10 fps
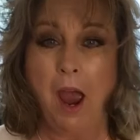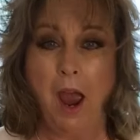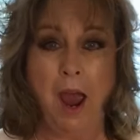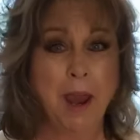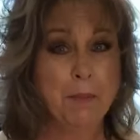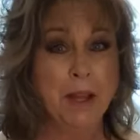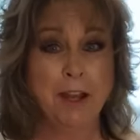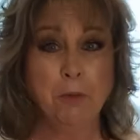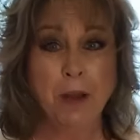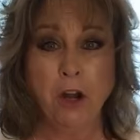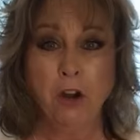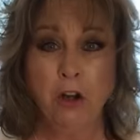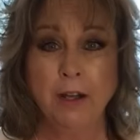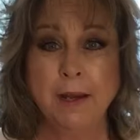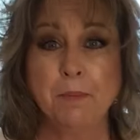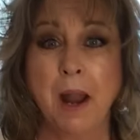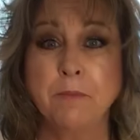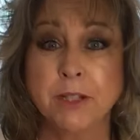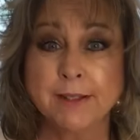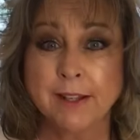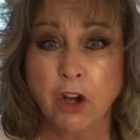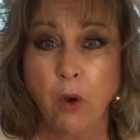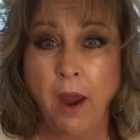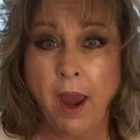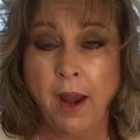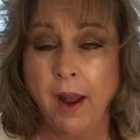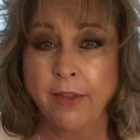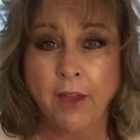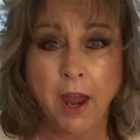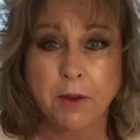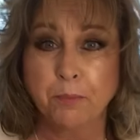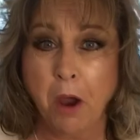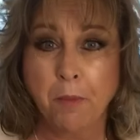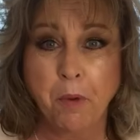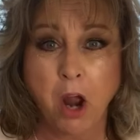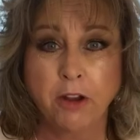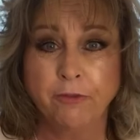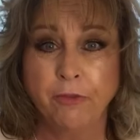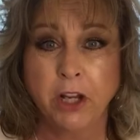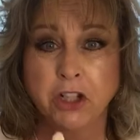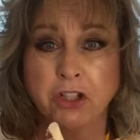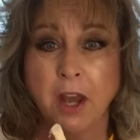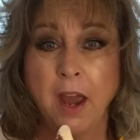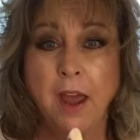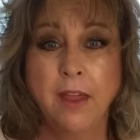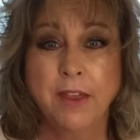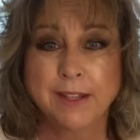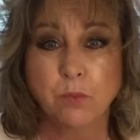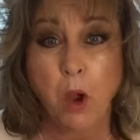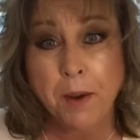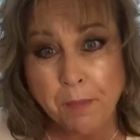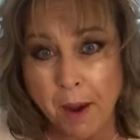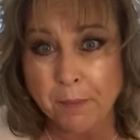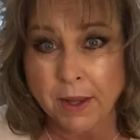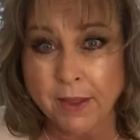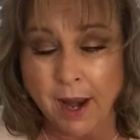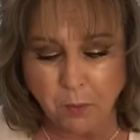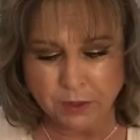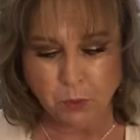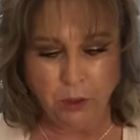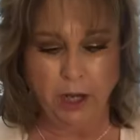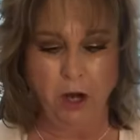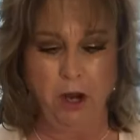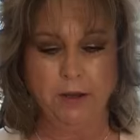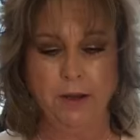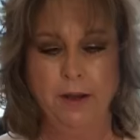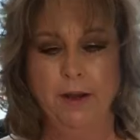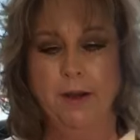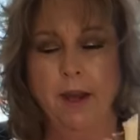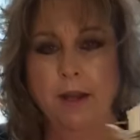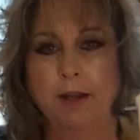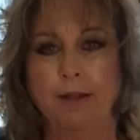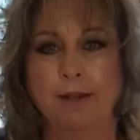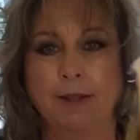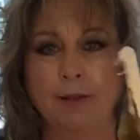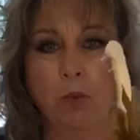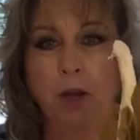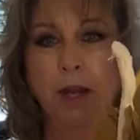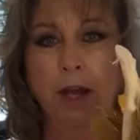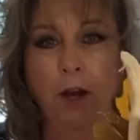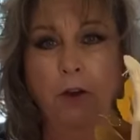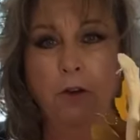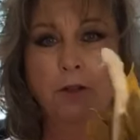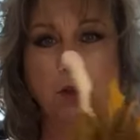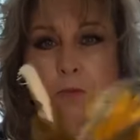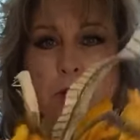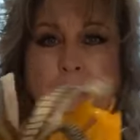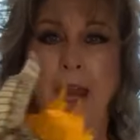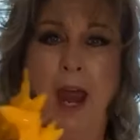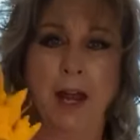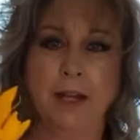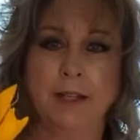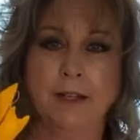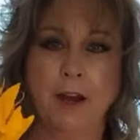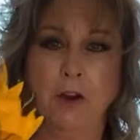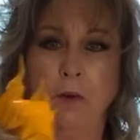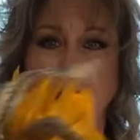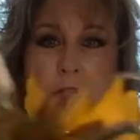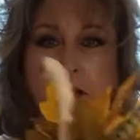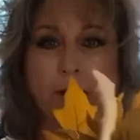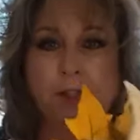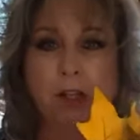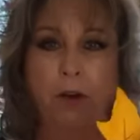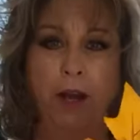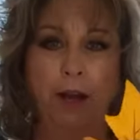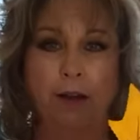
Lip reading: I am a little bit early, but I'm just going to go ahead, I thought, and pop on and finish this one pumpkin that I was working on. And it's this one here, so I'm just adding the decorations to it.